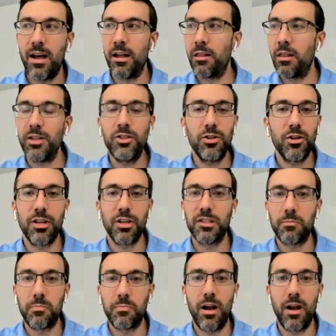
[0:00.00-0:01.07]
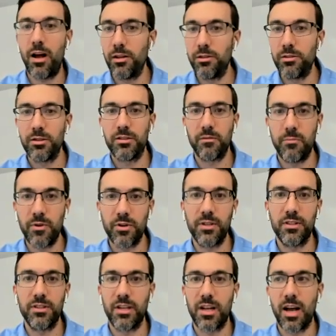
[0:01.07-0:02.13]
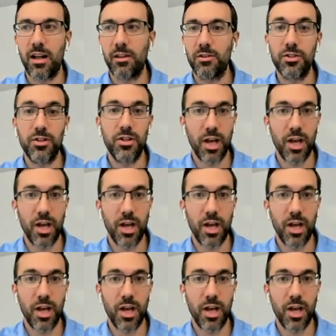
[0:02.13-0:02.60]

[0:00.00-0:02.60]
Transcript: unless you're going to spend hundreds of millions of dollars,